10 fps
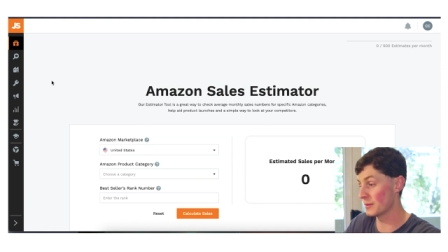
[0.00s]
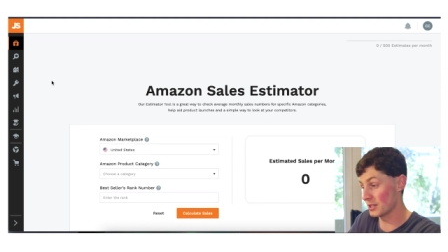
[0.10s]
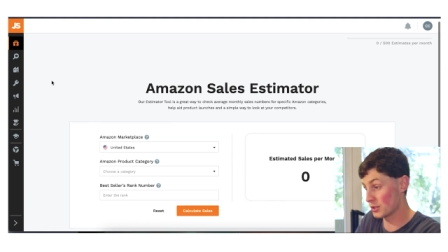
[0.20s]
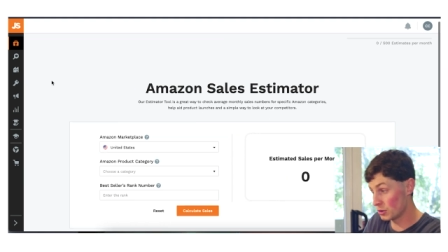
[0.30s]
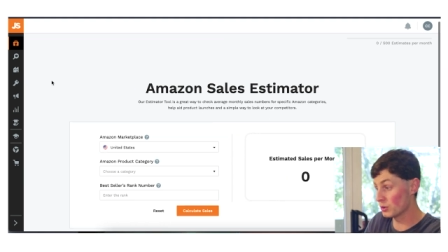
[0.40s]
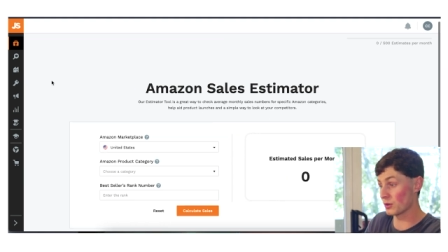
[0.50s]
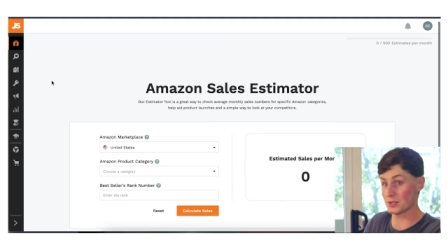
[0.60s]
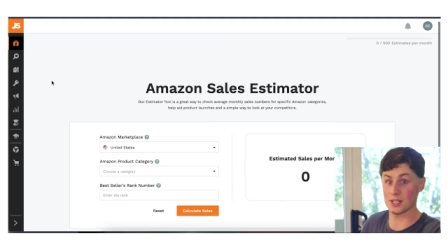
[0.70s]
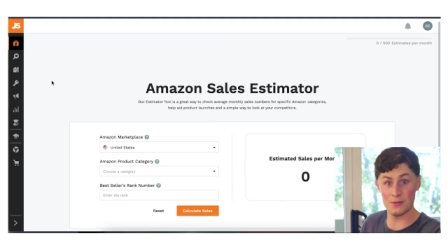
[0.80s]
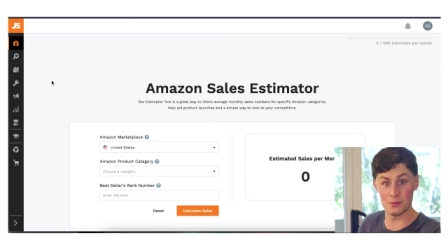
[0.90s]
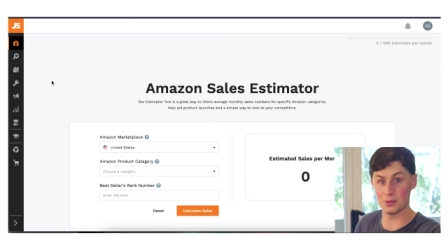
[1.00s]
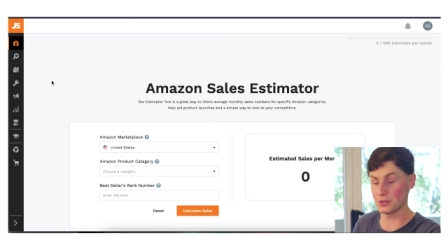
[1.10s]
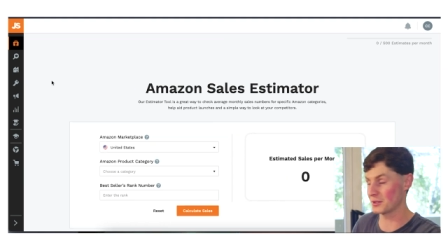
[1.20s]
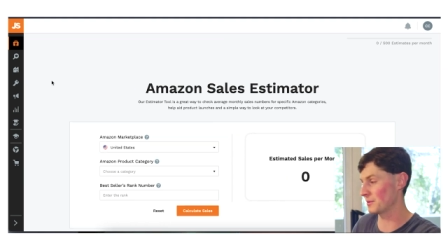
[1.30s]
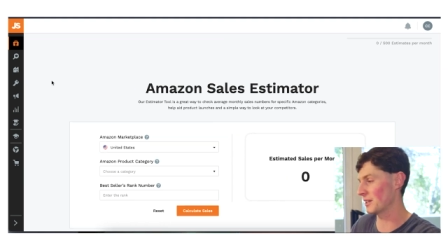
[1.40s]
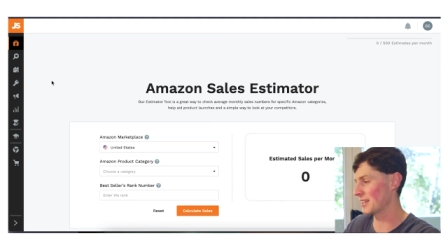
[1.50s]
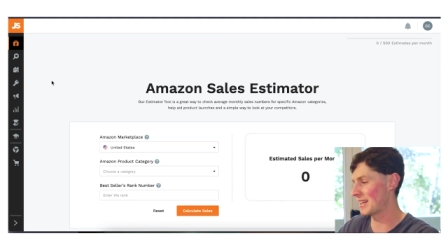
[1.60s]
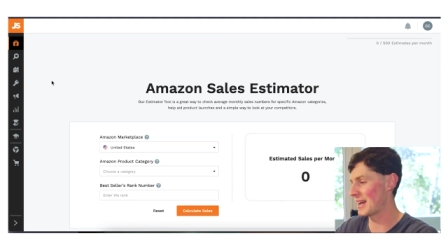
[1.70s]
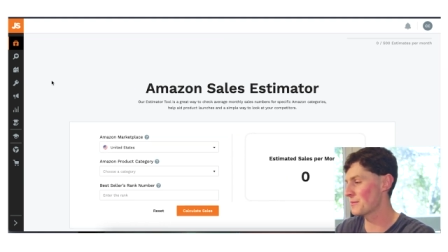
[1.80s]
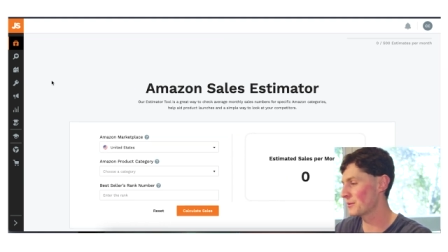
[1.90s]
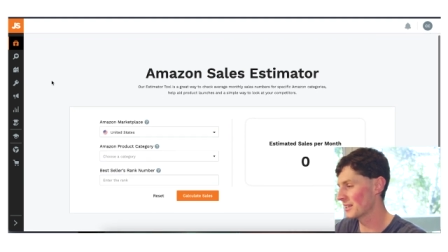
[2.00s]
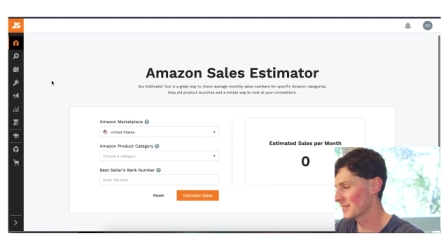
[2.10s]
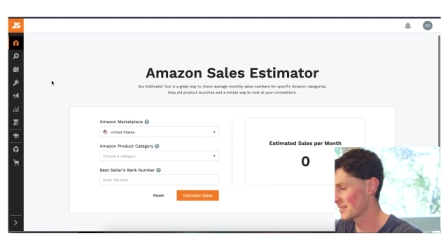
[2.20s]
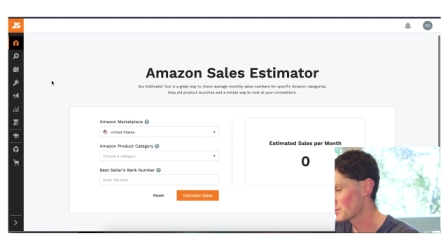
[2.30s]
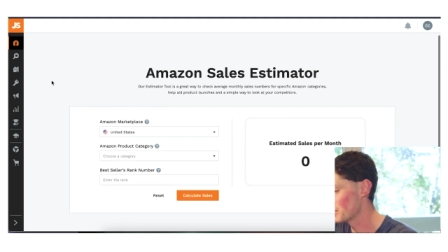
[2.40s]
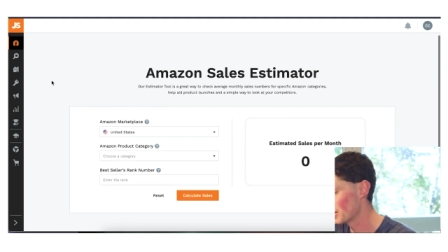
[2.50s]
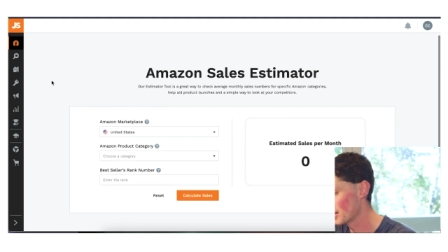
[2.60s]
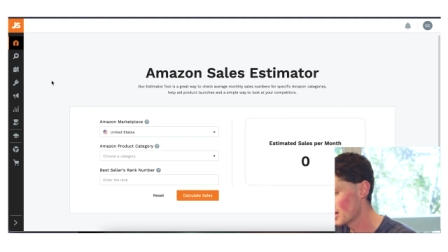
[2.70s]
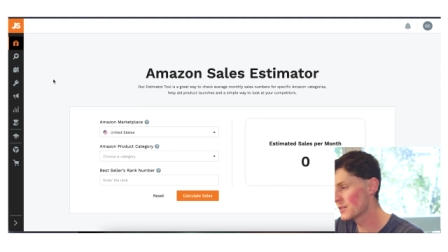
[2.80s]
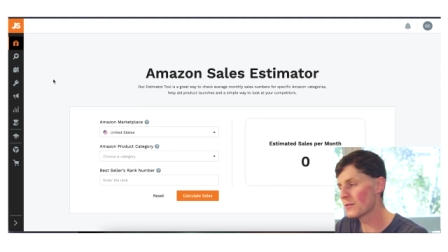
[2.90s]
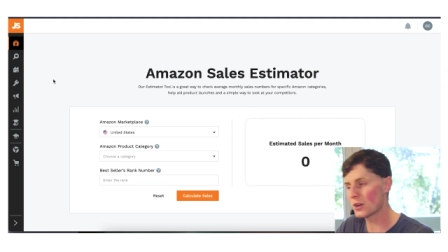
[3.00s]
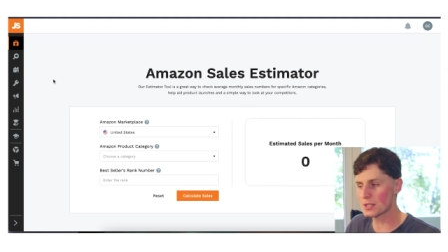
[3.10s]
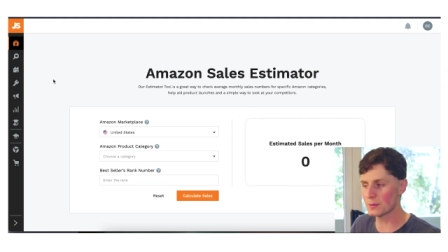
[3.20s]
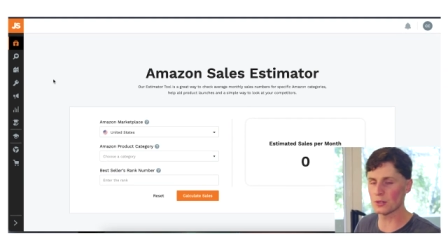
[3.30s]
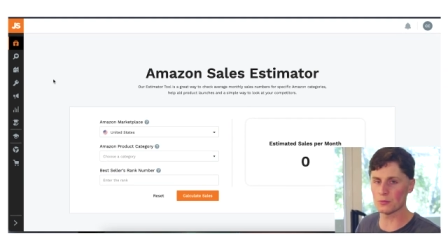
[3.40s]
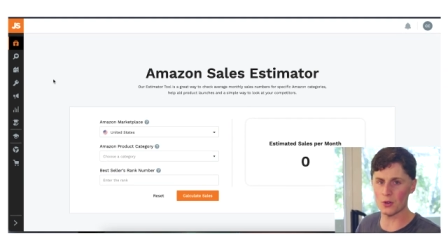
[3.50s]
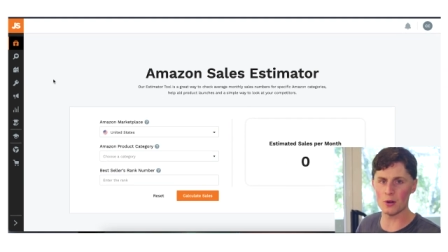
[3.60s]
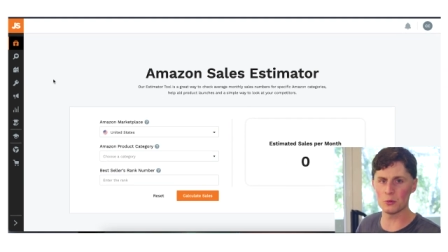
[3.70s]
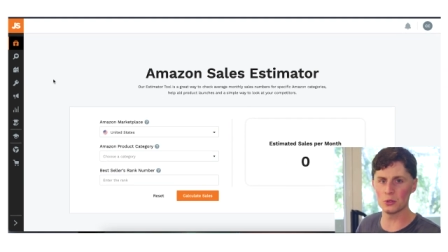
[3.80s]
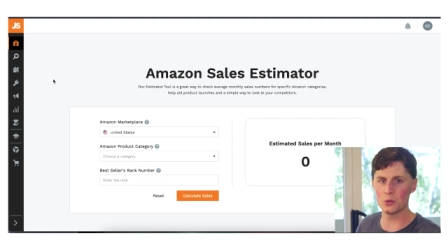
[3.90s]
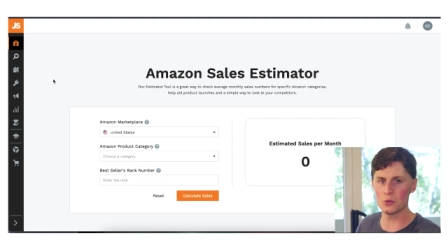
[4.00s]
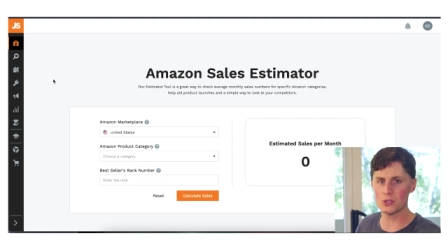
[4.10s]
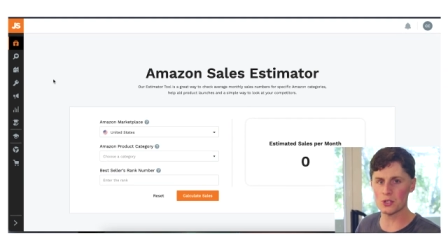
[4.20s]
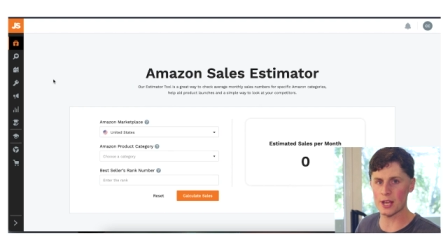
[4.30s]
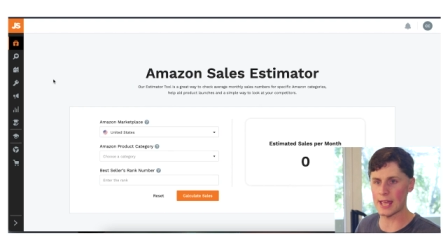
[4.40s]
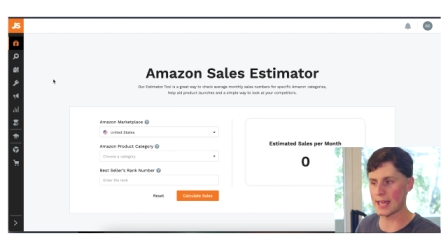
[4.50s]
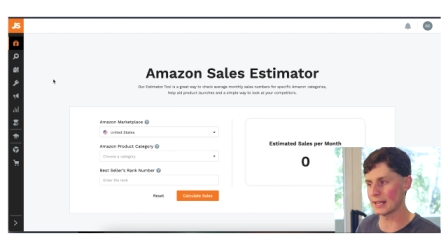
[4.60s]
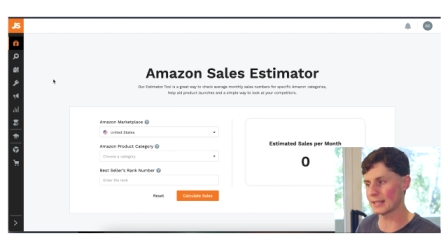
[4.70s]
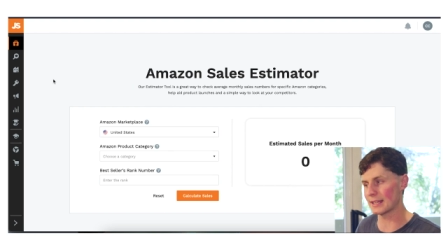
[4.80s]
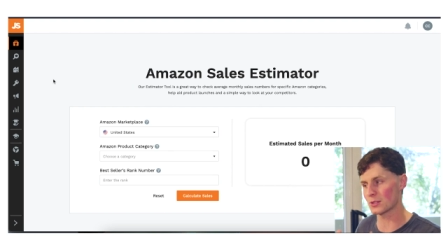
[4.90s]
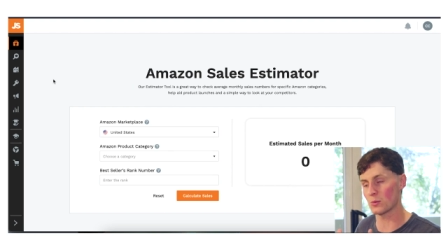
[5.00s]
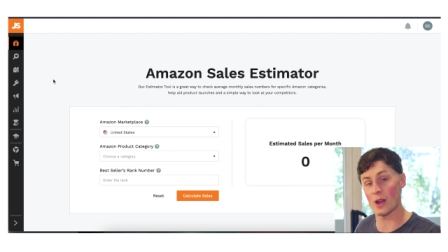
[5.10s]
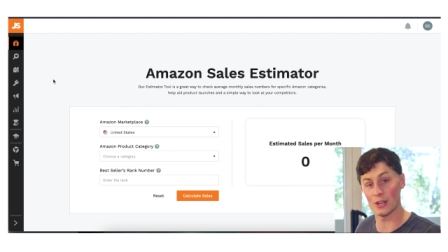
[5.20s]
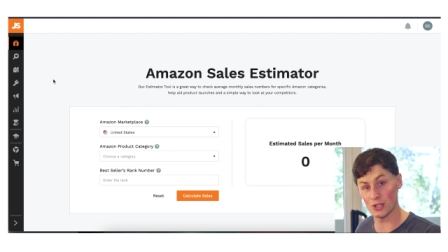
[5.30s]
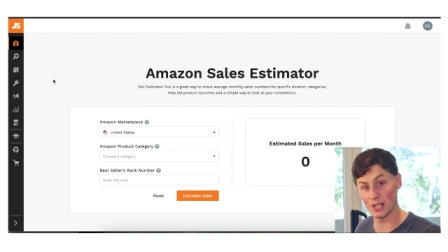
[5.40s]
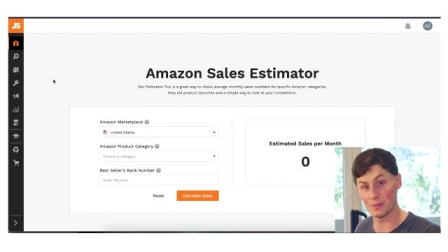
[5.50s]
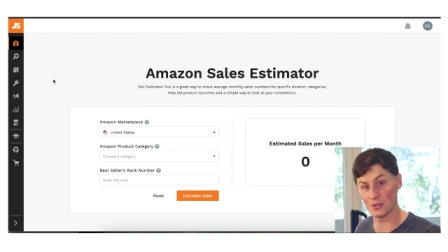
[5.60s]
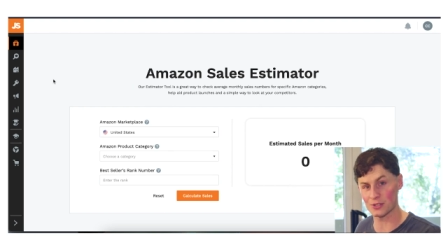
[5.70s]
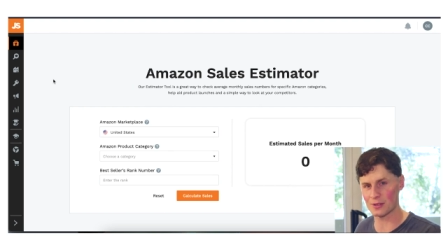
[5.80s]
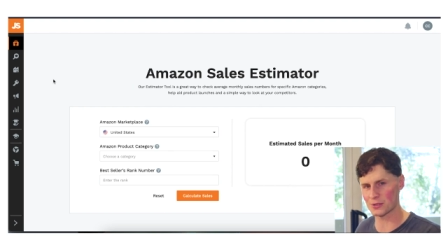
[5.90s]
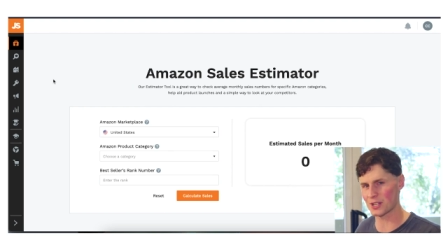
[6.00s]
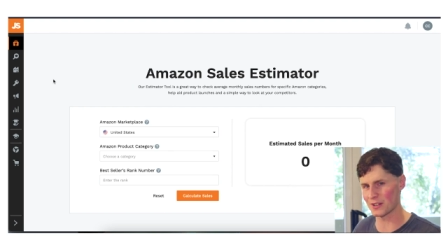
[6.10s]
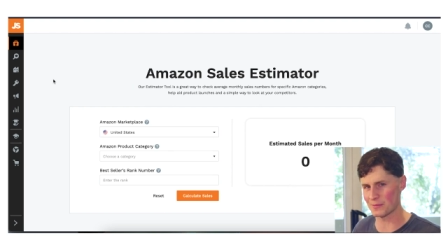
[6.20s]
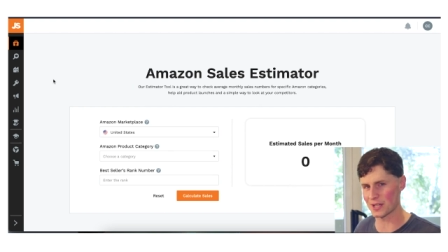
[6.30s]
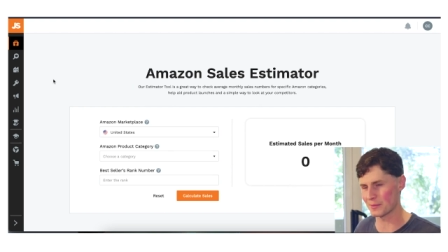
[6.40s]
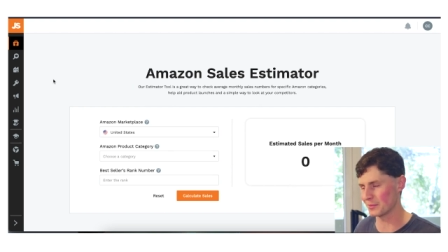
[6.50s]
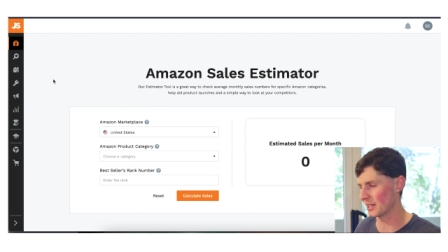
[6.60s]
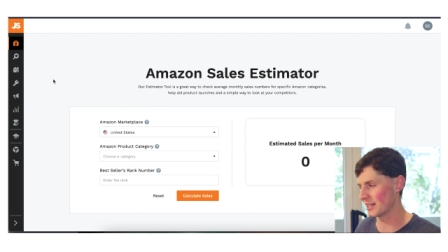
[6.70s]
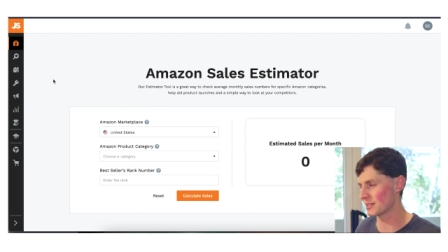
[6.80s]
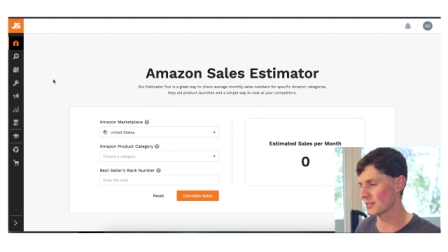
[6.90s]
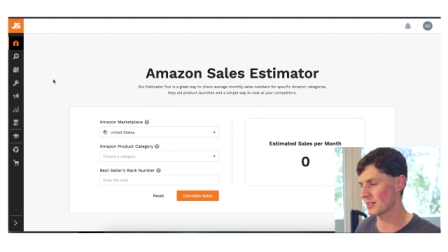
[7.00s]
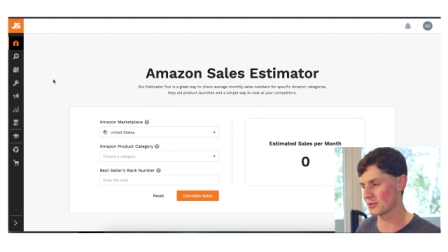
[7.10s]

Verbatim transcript: I mean, kudos, I haven't built a bloody app like this, but it's very similar to Viral Launch and that's way cheaper. So that was kind of my complaint.